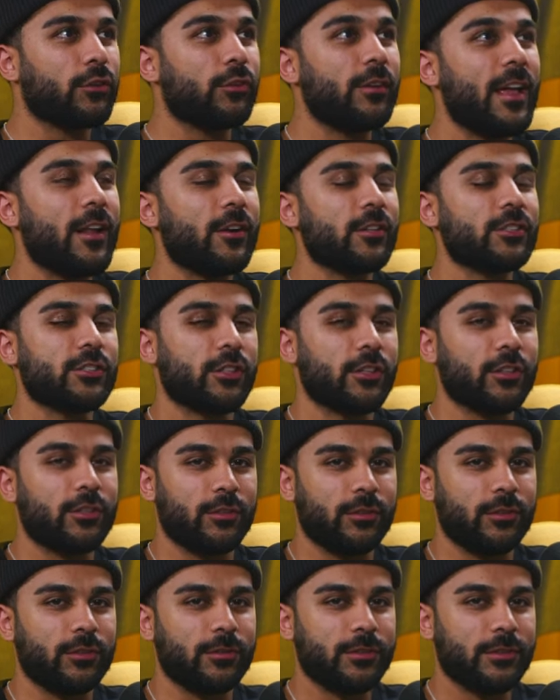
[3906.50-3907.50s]
Creator
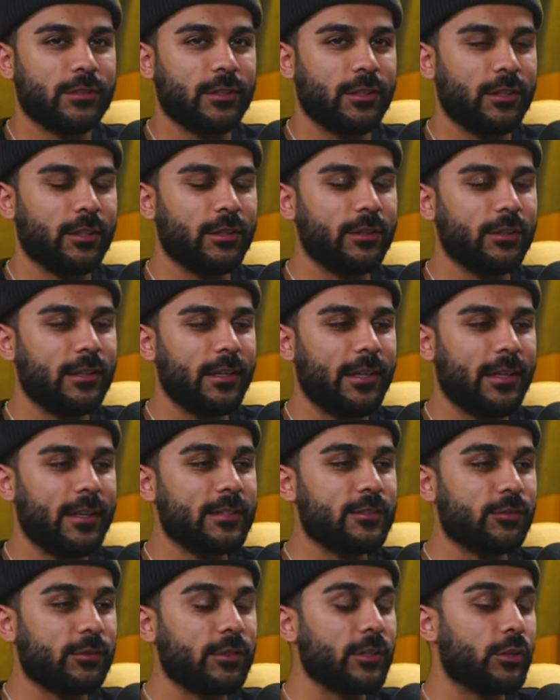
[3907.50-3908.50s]
Circle. So and
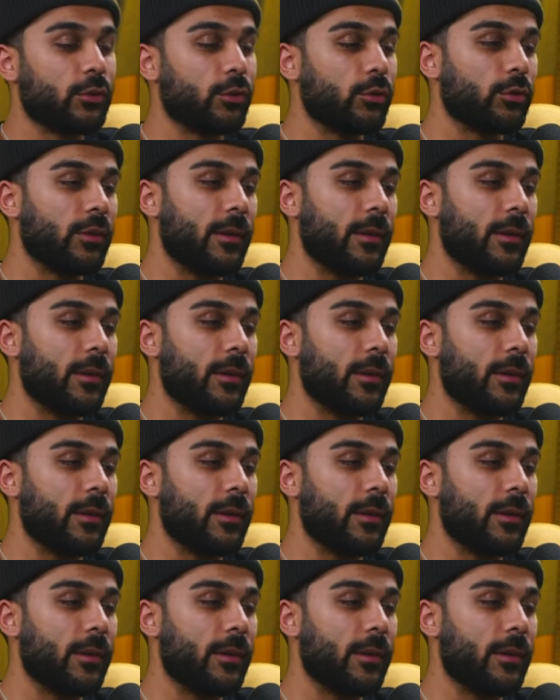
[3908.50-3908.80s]
it's really cool.